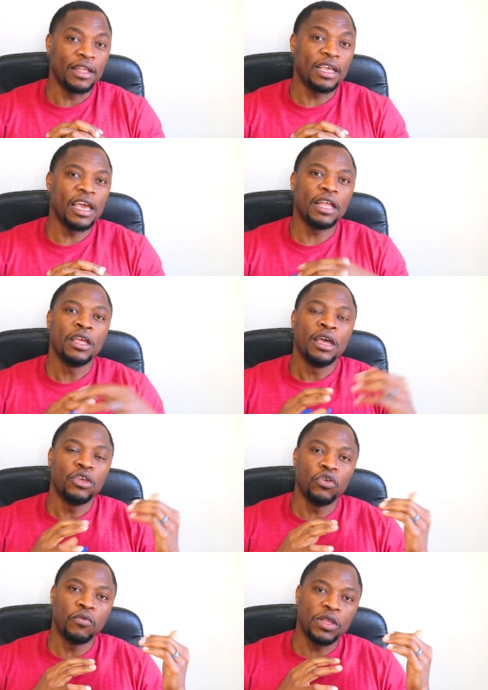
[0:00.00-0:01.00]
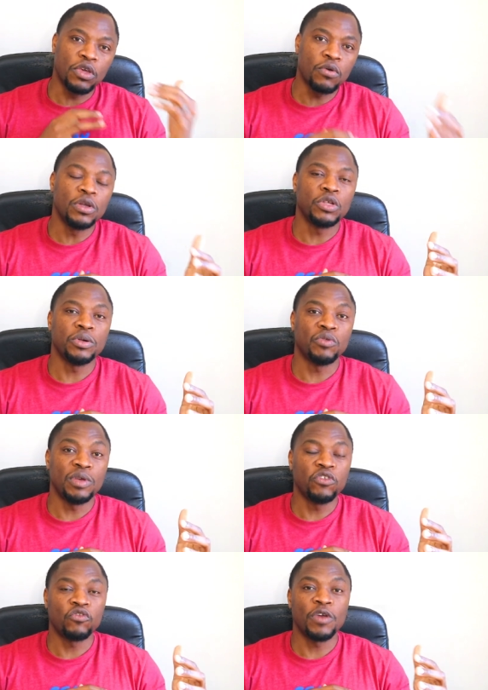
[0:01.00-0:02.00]
And again, you when you go into a
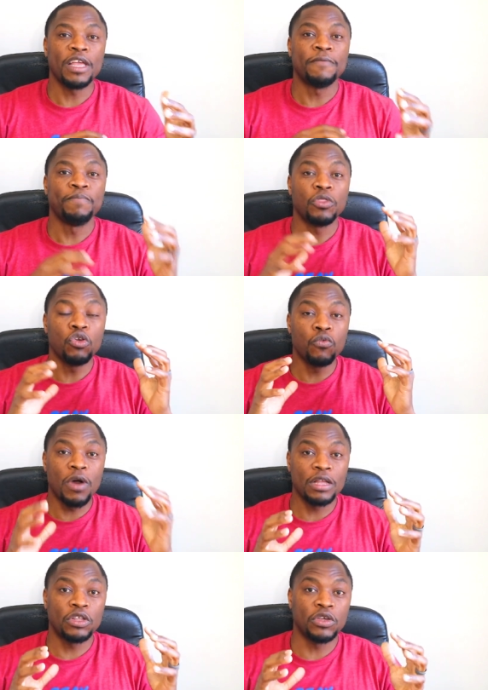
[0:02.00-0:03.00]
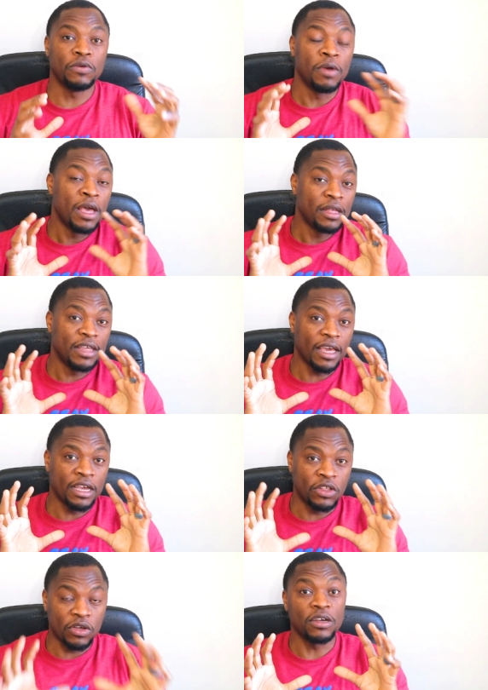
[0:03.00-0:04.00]
swing trade, you want to
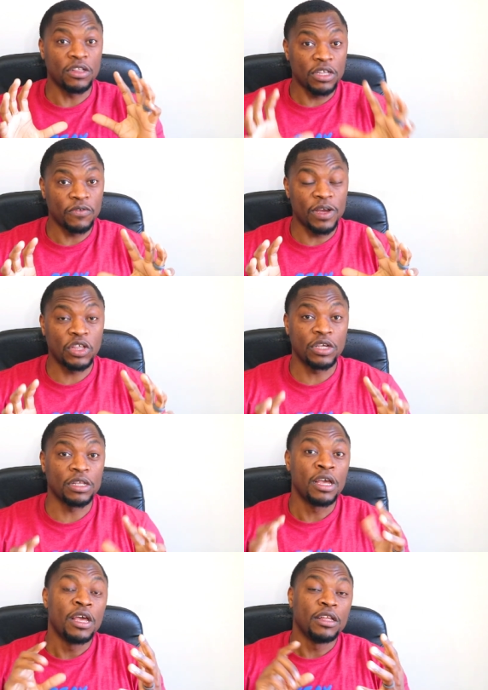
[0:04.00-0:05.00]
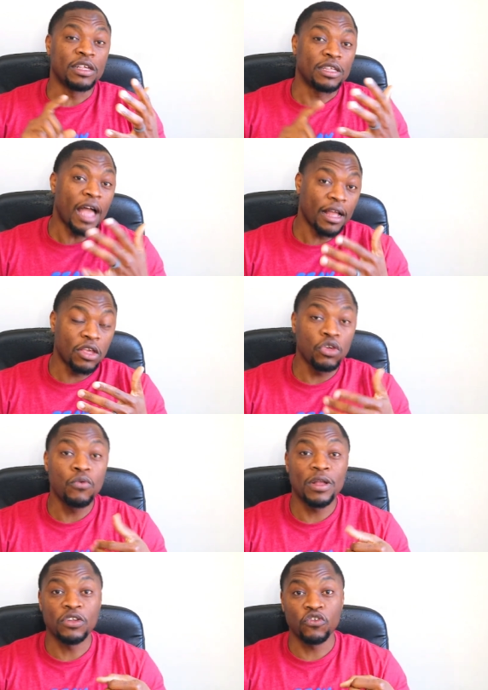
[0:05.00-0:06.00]
take into consideration the stock that
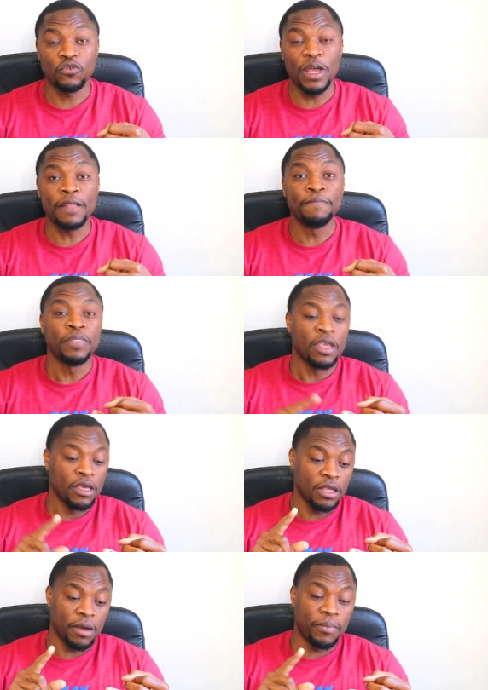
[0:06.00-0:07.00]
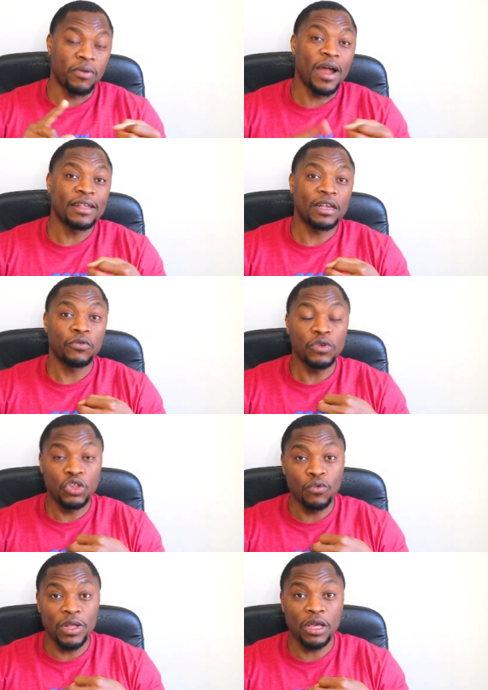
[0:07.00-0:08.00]
you want to trade, the price at
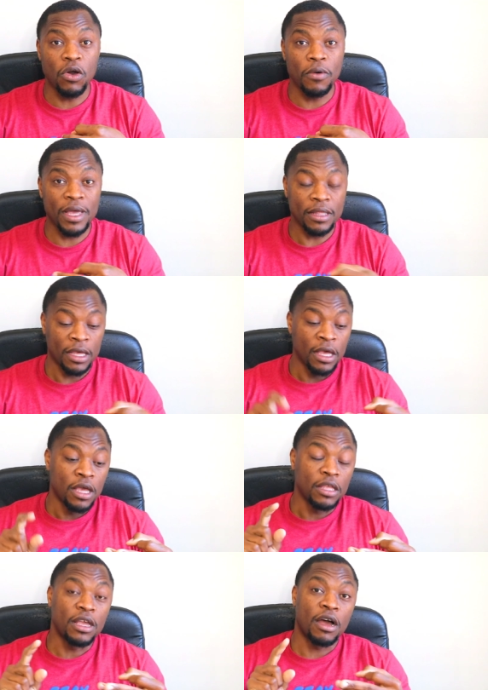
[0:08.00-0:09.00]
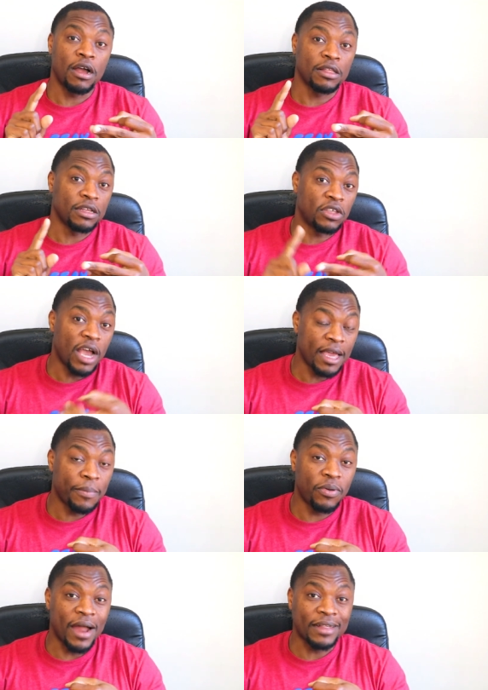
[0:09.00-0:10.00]
which you want to go in, the, the
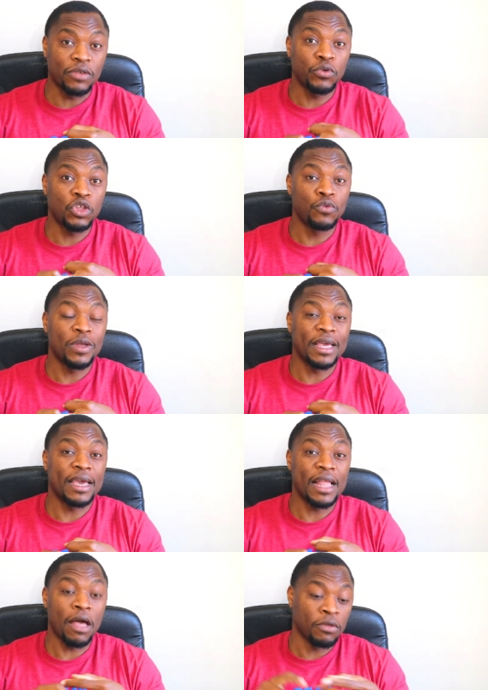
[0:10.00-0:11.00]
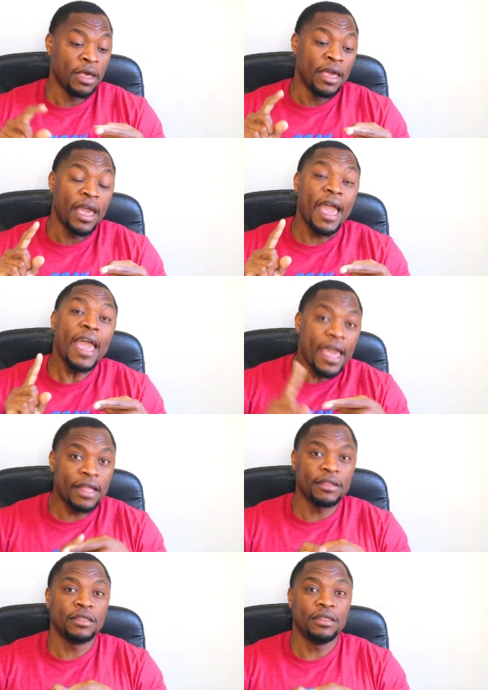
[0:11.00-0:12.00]
target price at which you want to get out,
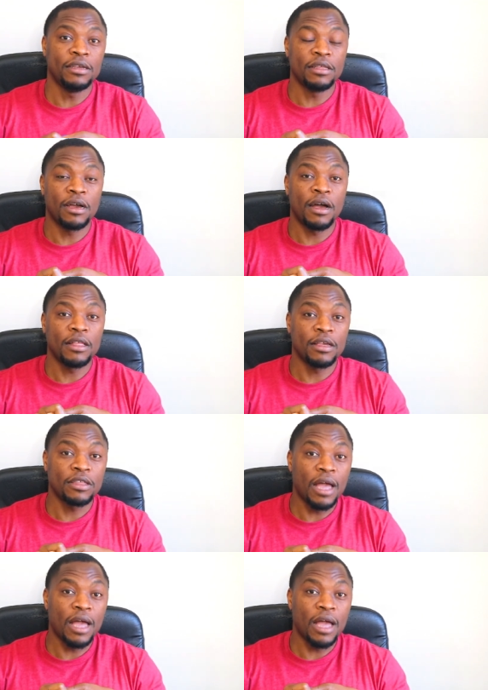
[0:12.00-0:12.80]
and the, the, the